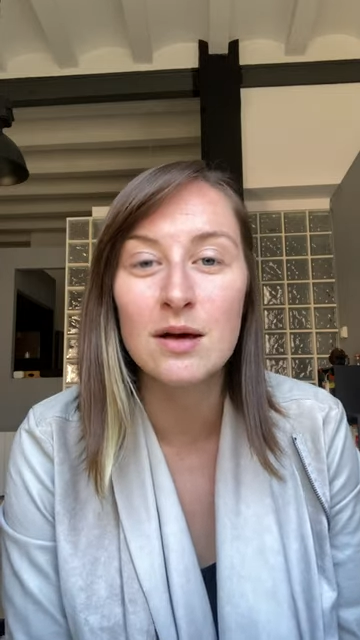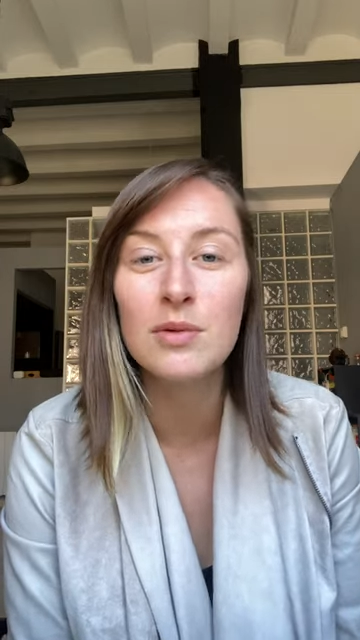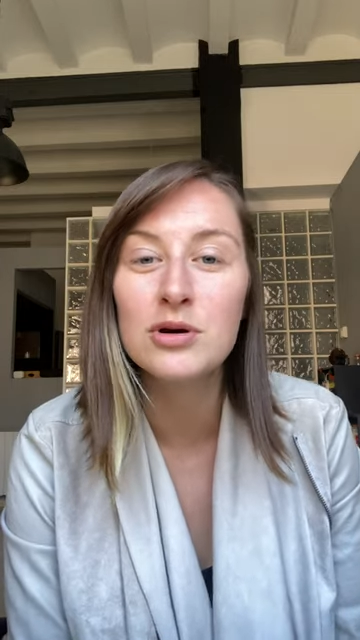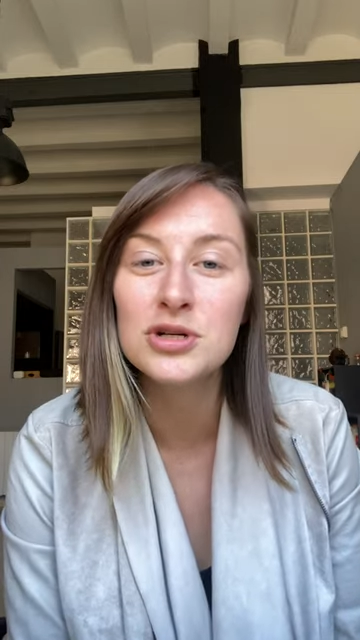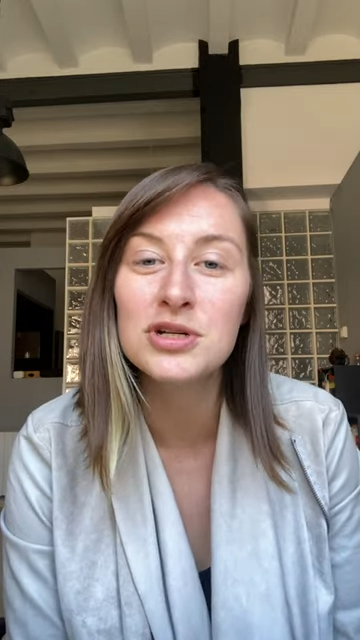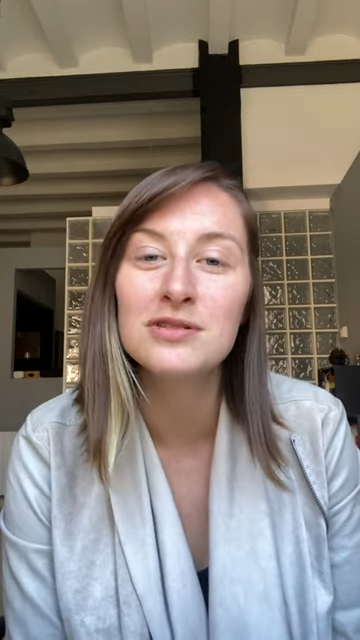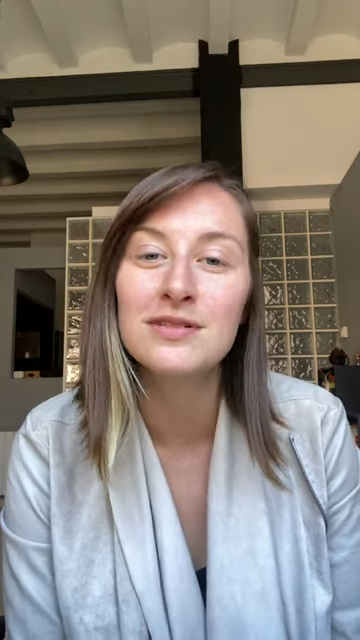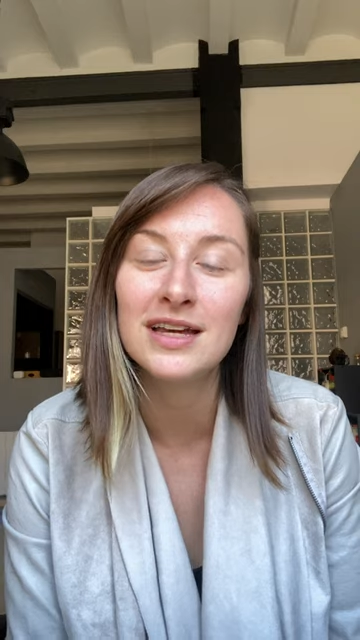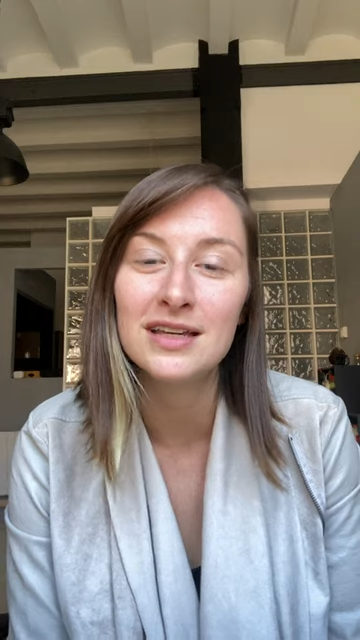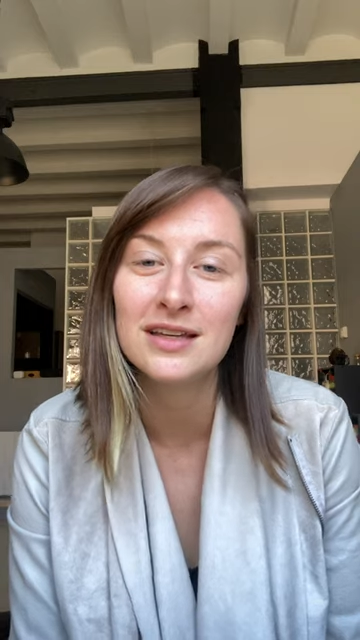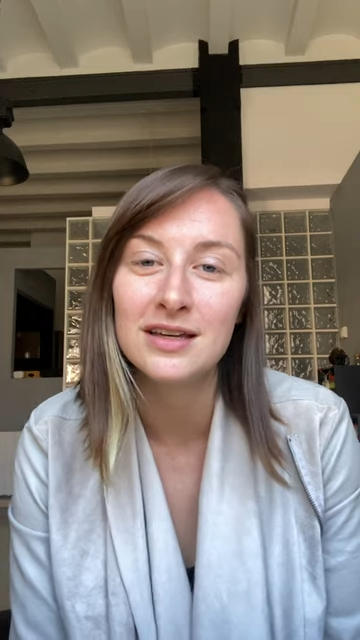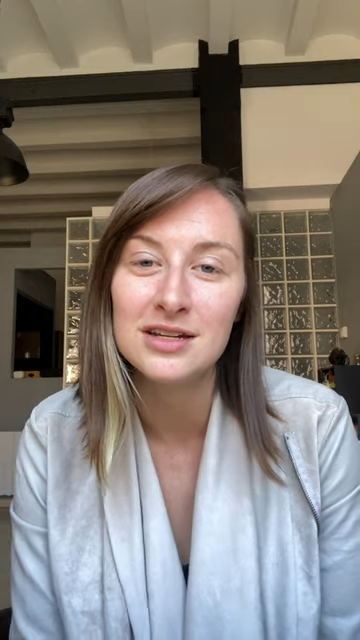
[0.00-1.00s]
emotional
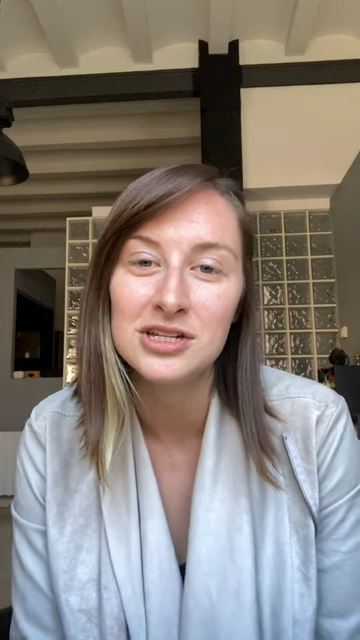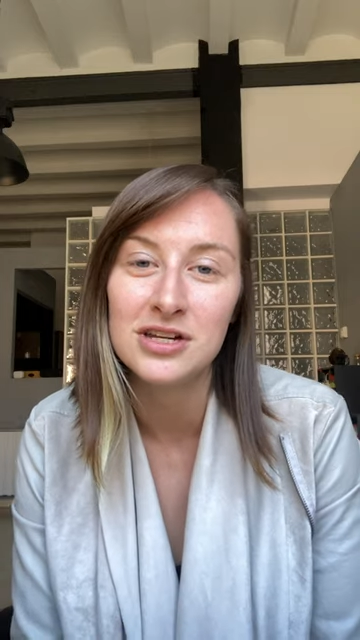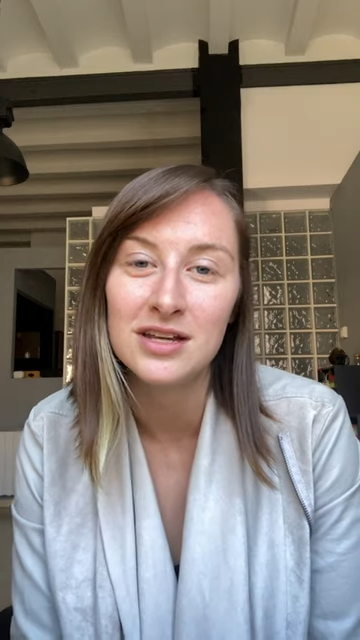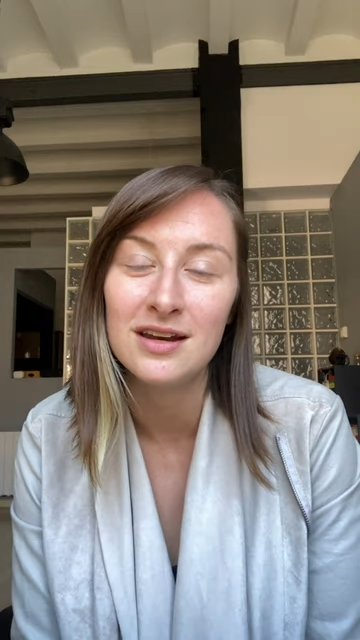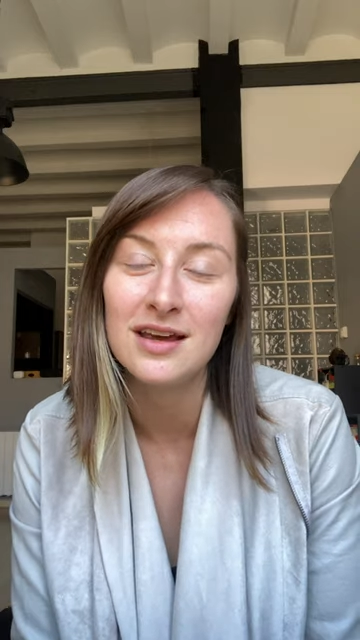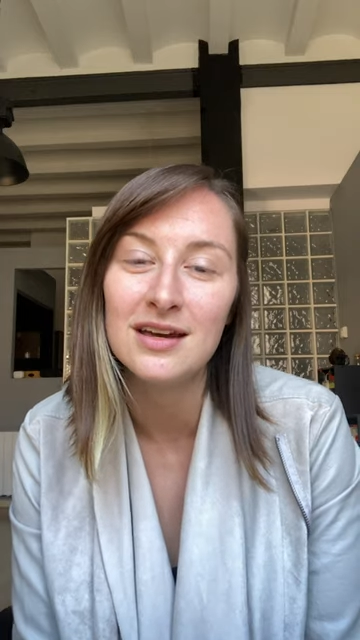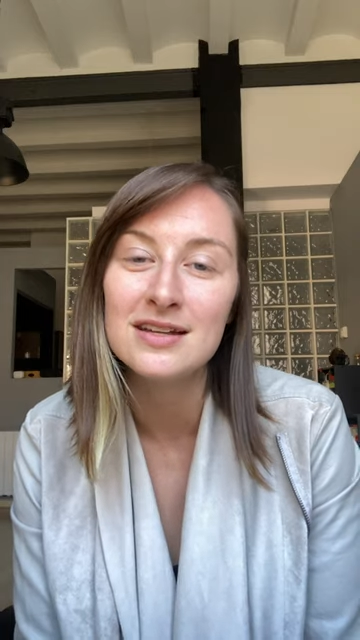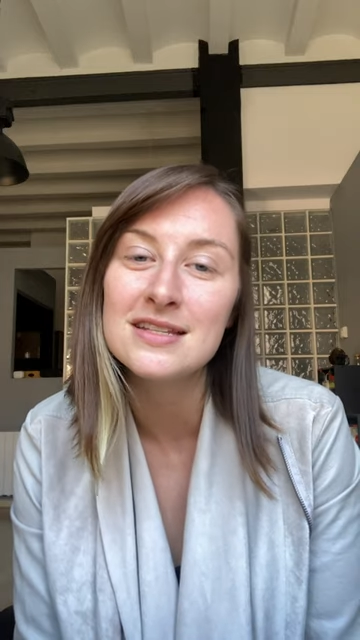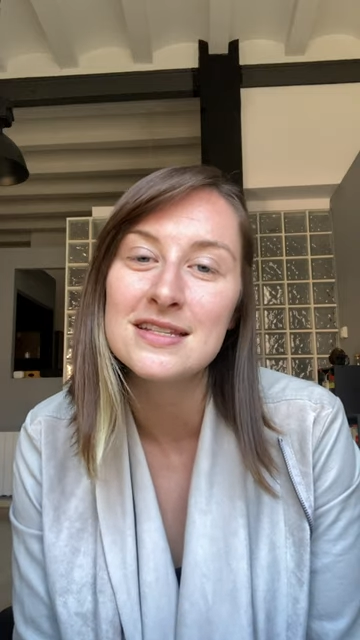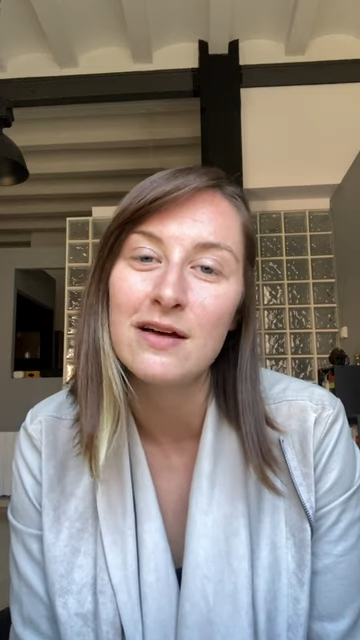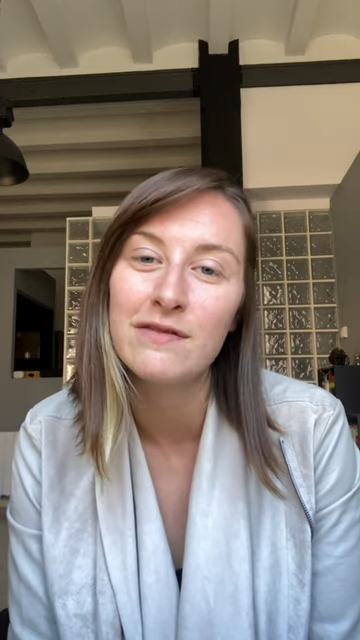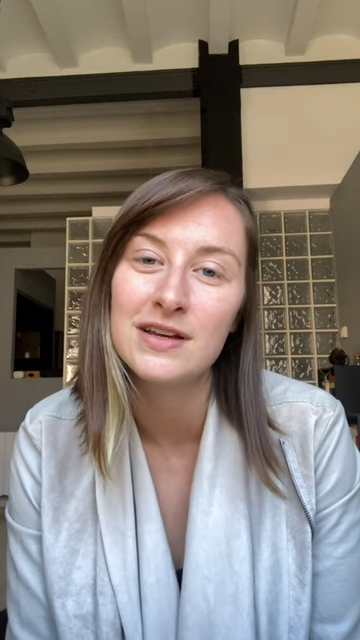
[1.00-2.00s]
regulation, and
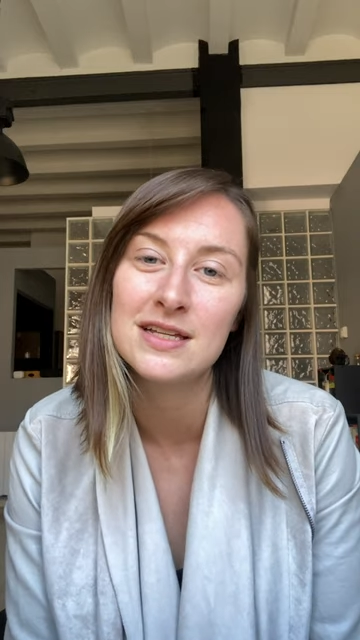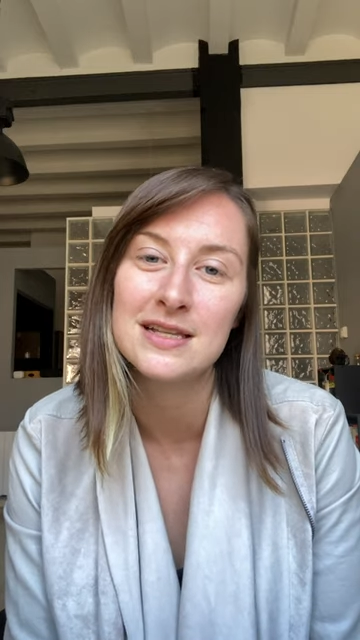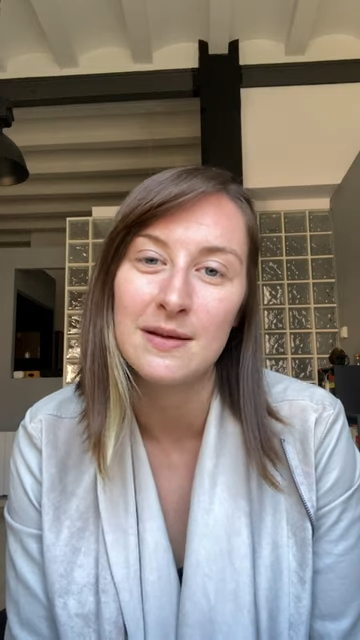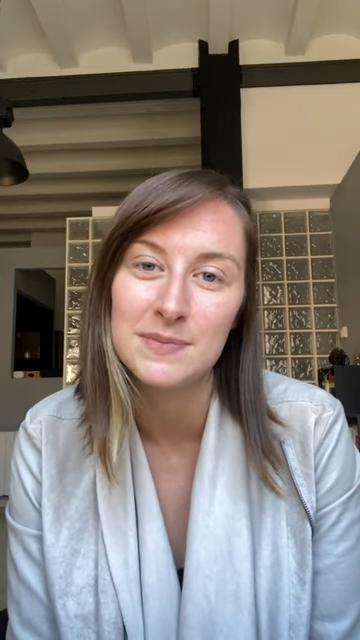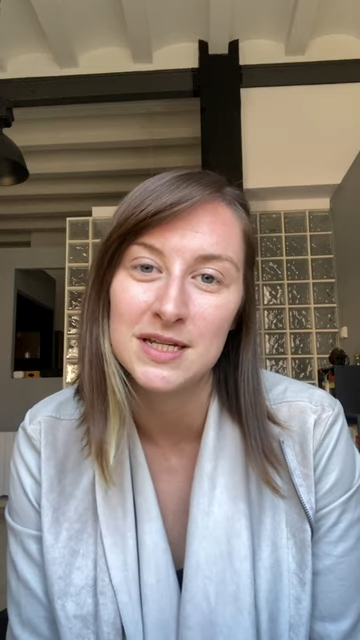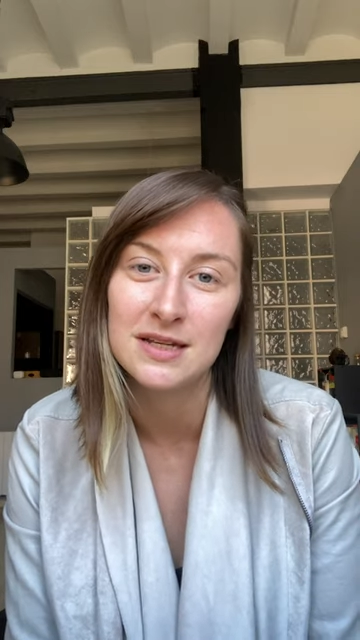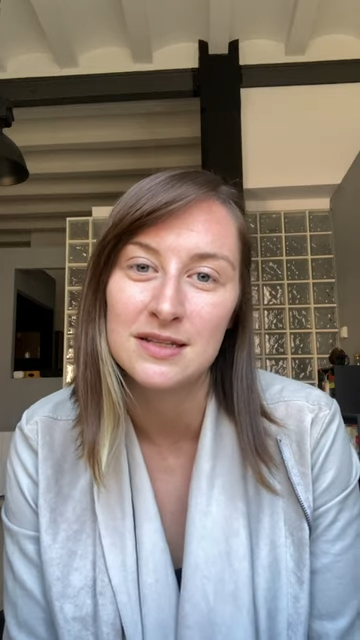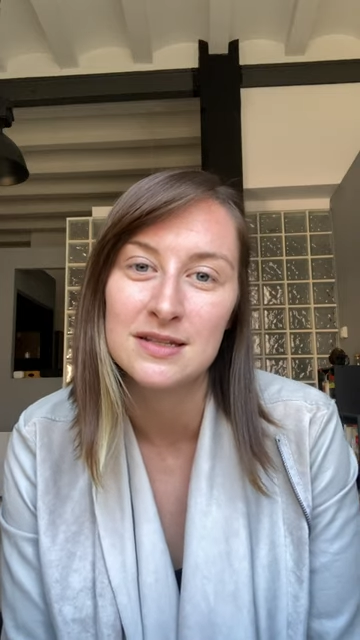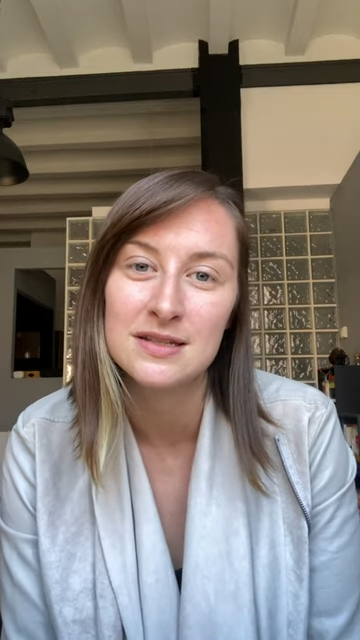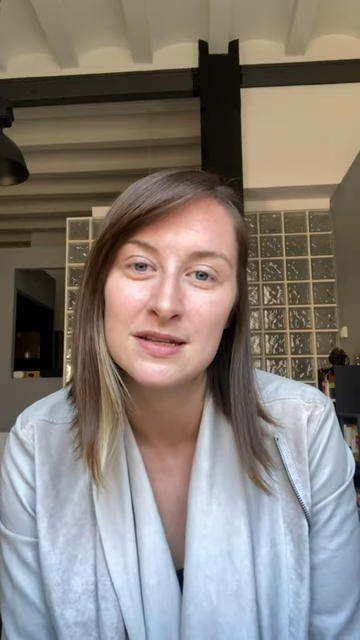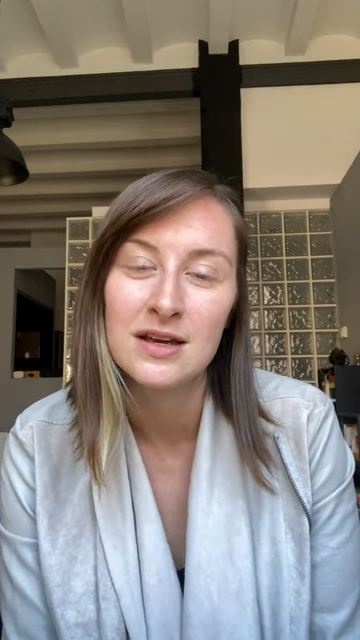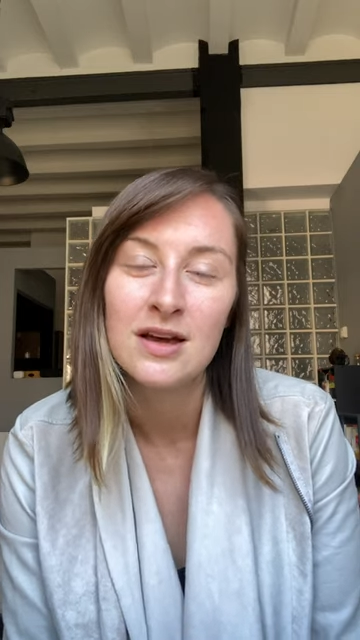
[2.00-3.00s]
self-acceptance